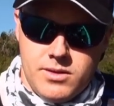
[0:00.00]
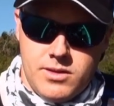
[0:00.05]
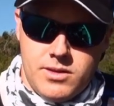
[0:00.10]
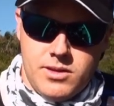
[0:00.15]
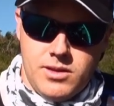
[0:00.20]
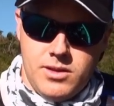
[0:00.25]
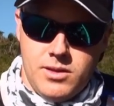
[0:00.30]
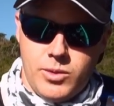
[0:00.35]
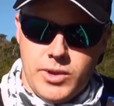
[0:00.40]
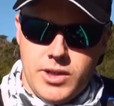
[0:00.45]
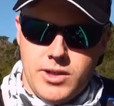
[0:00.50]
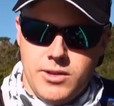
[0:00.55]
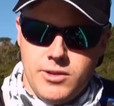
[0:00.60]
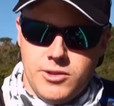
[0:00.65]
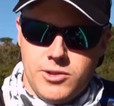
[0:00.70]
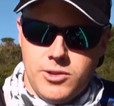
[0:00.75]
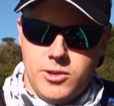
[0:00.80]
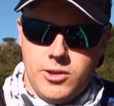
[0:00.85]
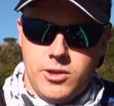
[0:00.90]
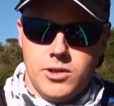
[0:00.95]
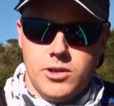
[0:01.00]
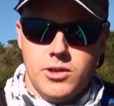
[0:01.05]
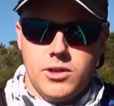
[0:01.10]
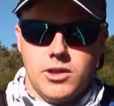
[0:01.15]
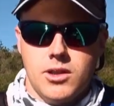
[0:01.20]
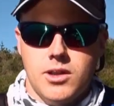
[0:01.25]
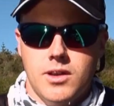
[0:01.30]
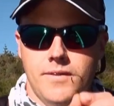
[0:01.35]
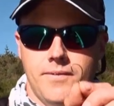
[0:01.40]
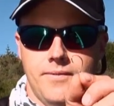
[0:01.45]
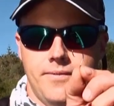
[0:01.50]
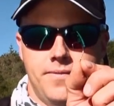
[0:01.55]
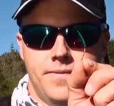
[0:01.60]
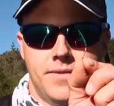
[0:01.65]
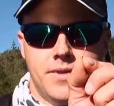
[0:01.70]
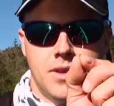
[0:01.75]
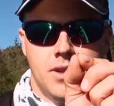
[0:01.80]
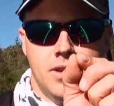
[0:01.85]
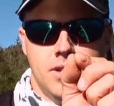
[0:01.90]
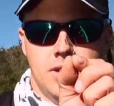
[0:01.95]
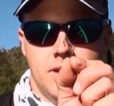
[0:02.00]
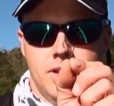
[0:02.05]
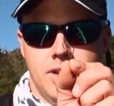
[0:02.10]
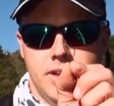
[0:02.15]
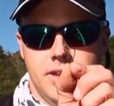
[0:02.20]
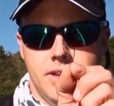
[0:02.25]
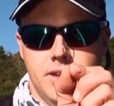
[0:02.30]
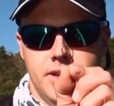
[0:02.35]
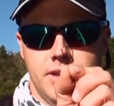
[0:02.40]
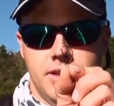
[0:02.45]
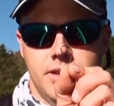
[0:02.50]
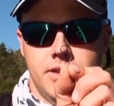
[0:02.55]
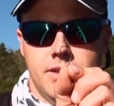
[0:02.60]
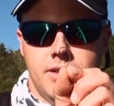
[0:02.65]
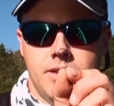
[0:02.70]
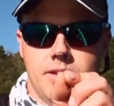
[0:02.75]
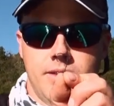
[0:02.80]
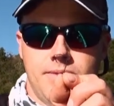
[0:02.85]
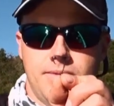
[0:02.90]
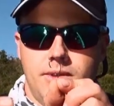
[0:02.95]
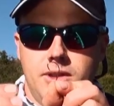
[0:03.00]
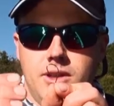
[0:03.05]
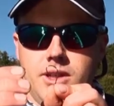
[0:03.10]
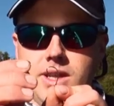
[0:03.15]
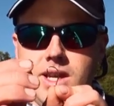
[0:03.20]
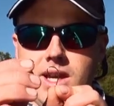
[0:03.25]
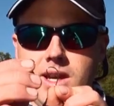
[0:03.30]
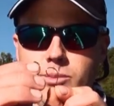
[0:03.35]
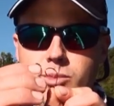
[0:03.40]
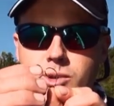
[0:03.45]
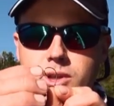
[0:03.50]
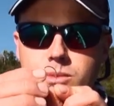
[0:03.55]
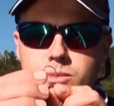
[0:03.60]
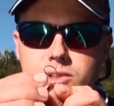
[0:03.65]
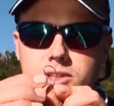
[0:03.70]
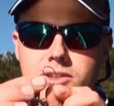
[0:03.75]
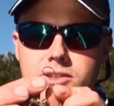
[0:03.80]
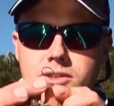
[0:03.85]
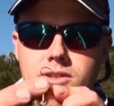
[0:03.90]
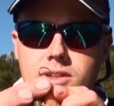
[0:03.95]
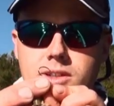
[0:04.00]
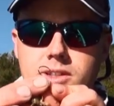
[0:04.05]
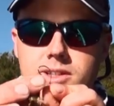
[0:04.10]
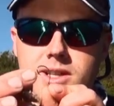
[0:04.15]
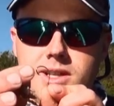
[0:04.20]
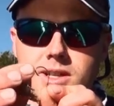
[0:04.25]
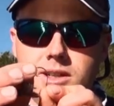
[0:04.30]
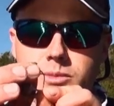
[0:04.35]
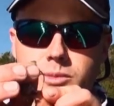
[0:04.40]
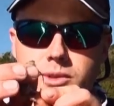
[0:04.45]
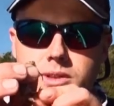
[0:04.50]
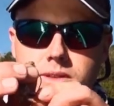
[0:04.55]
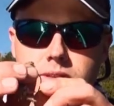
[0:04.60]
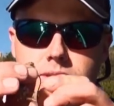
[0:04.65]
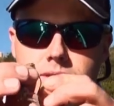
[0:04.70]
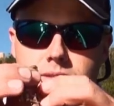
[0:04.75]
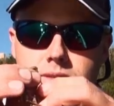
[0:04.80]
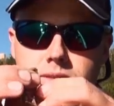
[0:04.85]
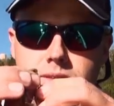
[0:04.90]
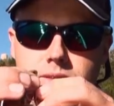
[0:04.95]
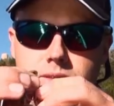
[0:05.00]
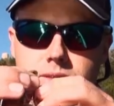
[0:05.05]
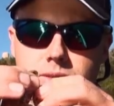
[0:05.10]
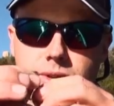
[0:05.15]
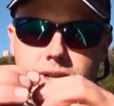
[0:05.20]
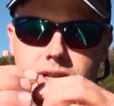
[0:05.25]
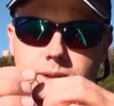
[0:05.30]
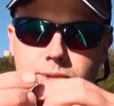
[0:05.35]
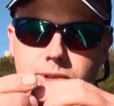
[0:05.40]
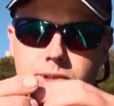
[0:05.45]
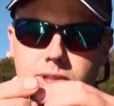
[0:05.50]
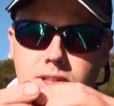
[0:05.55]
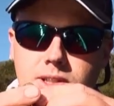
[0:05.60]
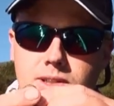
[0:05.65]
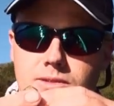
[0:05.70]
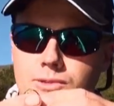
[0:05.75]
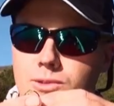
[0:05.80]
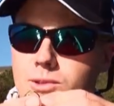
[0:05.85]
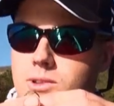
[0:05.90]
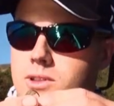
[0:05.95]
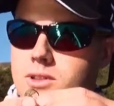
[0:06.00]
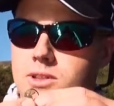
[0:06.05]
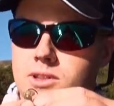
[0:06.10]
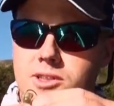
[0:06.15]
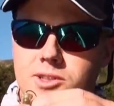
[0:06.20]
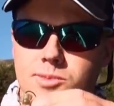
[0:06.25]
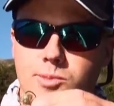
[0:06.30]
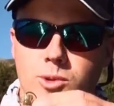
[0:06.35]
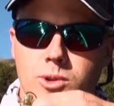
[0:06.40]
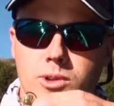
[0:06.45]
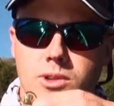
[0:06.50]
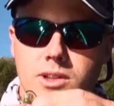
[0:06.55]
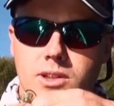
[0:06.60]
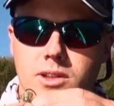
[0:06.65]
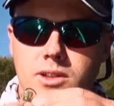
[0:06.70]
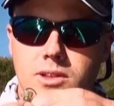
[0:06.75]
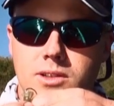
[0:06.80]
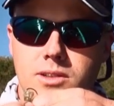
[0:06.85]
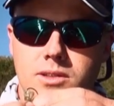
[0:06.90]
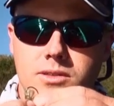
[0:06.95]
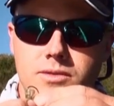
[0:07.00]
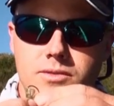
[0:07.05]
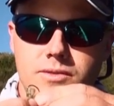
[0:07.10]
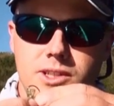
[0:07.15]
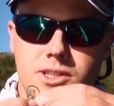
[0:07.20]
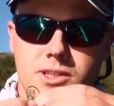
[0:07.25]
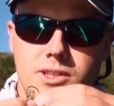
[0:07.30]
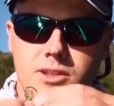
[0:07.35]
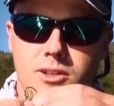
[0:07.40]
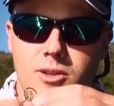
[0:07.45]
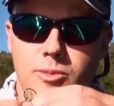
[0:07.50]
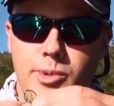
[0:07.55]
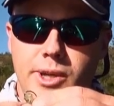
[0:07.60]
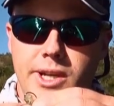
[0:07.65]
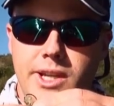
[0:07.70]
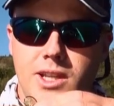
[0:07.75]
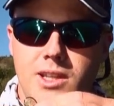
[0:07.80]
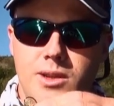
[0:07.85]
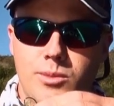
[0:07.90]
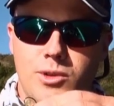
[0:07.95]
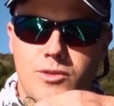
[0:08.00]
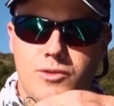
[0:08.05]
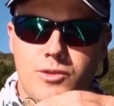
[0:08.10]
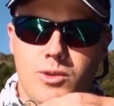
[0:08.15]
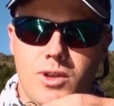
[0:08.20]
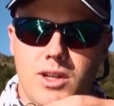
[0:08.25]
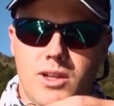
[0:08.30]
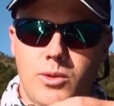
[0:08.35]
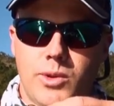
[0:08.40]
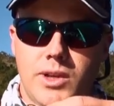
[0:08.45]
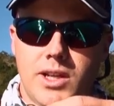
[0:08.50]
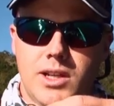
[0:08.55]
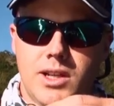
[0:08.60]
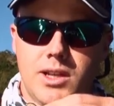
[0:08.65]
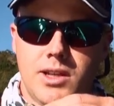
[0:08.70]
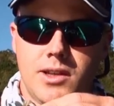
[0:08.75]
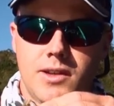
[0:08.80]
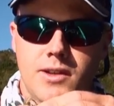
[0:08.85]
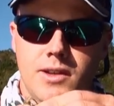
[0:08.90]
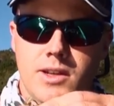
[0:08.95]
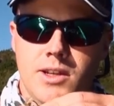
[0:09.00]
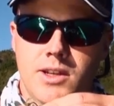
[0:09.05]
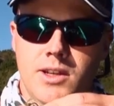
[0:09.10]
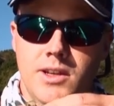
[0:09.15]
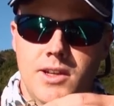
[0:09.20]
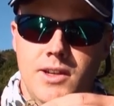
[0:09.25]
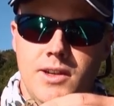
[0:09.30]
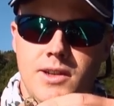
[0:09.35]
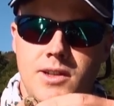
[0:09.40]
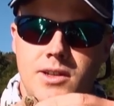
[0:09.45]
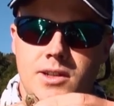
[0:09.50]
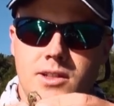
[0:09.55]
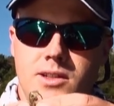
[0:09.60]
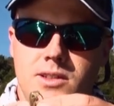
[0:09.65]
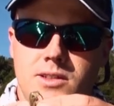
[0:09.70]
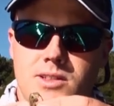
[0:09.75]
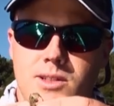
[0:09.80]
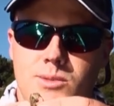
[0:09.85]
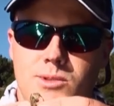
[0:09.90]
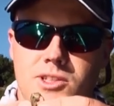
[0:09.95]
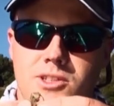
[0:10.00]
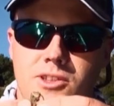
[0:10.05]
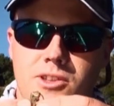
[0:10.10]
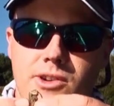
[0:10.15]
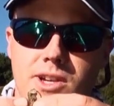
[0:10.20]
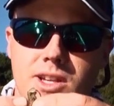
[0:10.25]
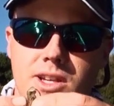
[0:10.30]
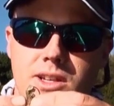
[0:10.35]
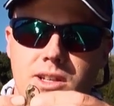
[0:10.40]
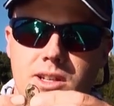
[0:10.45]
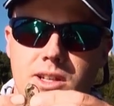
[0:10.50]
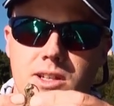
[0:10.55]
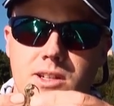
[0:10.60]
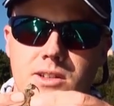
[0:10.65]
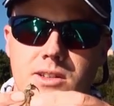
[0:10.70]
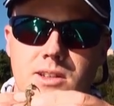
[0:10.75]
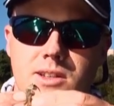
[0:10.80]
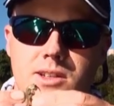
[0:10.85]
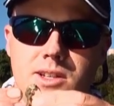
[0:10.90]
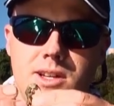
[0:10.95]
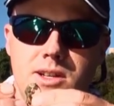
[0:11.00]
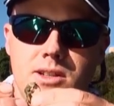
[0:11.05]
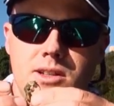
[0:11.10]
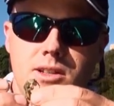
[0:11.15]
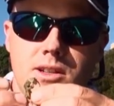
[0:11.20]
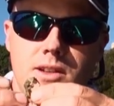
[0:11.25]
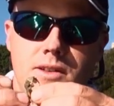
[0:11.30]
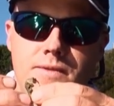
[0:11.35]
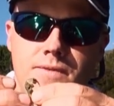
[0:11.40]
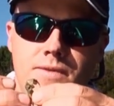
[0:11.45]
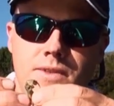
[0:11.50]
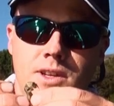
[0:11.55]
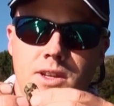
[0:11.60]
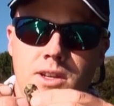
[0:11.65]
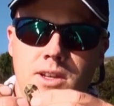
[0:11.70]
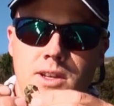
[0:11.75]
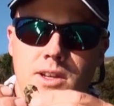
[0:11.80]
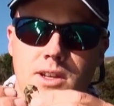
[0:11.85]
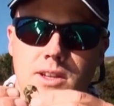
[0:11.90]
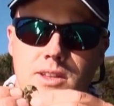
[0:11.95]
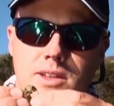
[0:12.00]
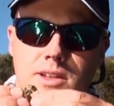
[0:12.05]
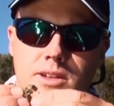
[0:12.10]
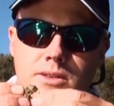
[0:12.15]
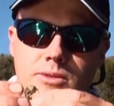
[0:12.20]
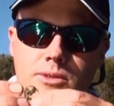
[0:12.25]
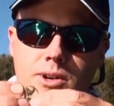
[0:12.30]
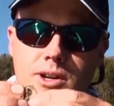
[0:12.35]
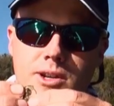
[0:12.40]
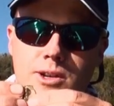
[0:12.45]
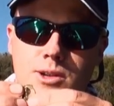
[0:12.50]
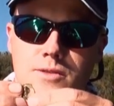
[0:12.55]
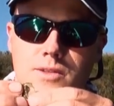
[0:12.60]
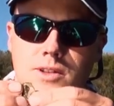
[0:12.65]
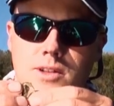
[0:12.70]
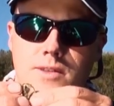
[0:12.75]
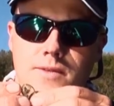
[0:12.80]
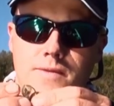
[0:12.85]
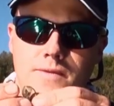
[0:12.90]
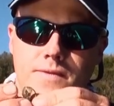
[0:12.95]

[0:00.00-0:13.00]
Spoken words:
Little 1-0 circle look, and then you can put him just through the tail, but the way I'm doing it for the small little fish that are picking them off quite quickly, so I'm just threading it into the tail and then right over.